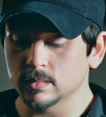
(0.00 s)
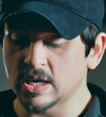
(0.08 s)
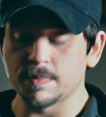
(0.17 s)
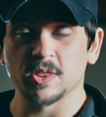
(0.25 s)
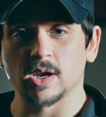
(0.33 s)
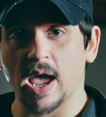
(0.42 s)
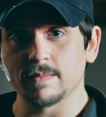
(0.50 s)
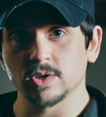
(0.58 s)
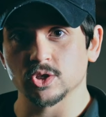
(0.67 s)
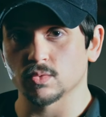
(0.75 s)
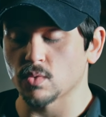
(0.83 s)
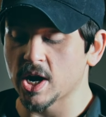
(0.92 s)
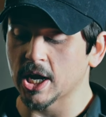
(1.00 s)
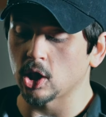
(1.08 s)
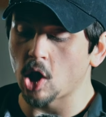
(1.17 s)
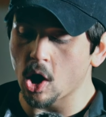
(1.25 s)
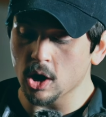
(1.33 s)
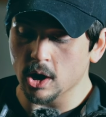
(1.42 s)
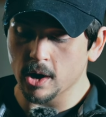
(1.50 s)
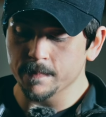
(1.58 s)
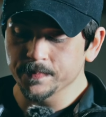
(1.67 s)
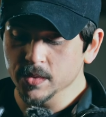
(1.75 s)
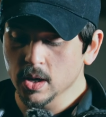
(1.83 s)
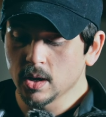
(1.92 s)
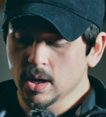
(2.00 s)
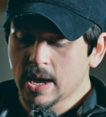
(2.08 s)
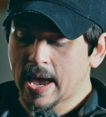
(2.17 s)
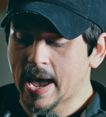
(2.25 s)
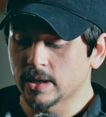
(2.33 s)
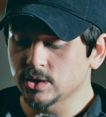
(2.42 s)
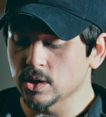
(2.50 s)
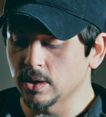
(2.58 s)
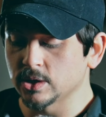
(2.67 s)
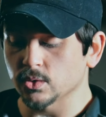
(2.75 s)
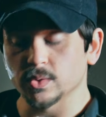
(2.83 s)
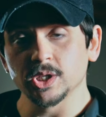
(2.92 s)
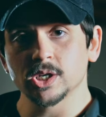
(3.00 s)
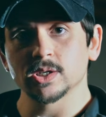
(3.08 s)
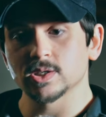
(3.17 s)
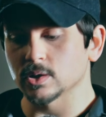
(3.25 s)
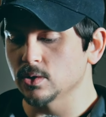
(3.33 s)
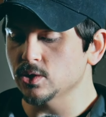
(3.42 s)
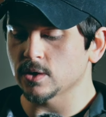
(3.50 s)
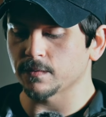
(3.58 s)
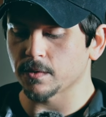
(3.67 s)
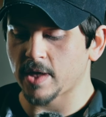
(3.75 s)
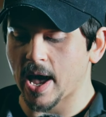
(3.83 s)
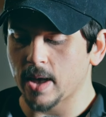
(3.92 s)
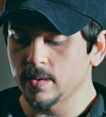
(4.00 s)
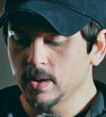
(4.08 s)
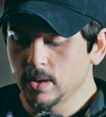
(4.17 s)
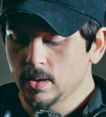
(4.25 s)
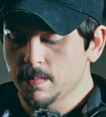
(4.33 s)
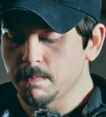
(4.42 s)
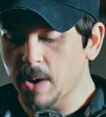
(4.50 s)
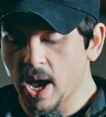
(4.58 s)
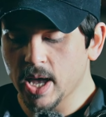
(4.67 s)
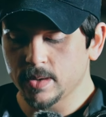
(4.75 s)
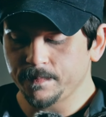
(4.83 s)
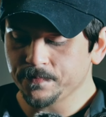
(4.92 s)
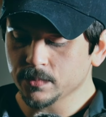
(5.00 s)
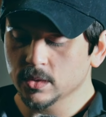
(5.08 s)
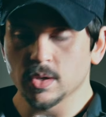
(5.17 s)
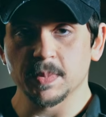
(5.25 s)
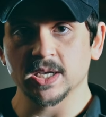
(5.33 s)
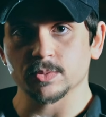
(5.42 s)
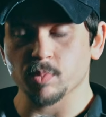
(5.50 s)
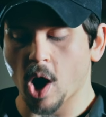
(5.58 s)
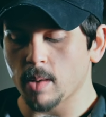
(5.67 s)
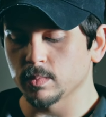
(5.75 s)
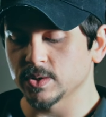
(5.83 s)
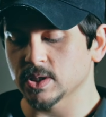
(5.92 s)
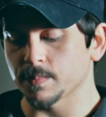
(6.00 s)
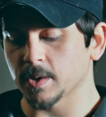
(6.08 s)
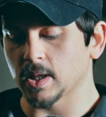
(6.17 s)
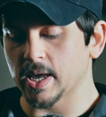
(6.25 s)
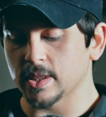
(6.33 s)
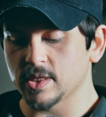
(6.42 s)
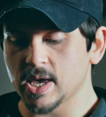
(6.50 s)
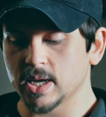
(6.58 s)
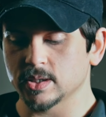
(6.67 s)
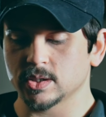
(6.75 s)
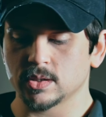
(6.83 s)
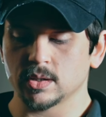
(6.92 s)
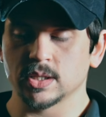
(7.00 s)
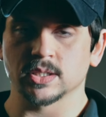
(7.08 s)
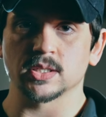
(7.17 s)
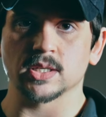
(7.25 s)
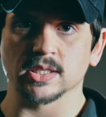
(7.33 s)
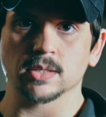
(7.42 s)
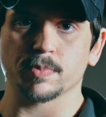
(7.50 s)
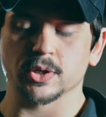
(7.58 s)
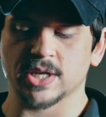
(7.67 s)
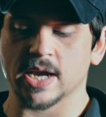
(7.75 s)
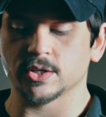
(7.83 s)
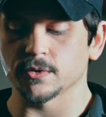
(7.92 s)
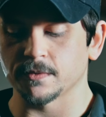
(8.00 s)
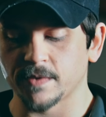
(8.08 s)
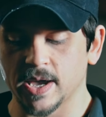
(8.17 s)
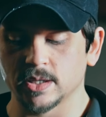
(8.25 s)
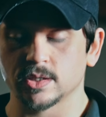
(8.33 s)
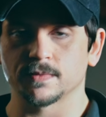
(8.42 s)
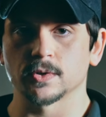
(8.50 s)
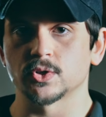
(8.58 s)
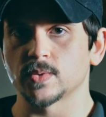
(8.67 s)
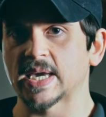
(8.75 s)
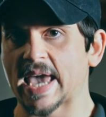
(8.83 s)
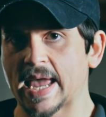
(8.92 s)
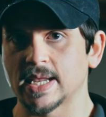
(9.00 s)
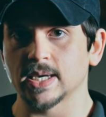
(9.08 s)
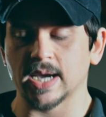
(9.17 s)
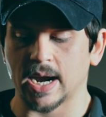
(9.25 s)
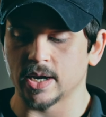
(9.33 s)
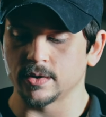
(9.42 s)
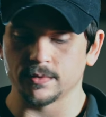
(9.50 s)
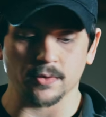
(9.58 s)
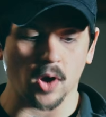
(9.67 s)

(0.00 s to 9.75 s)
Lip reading: keeping the night vision running longer. And so it's a really good solution for that. But the biggest problem with something like this is it doesn't protect your face if you're doing any kind of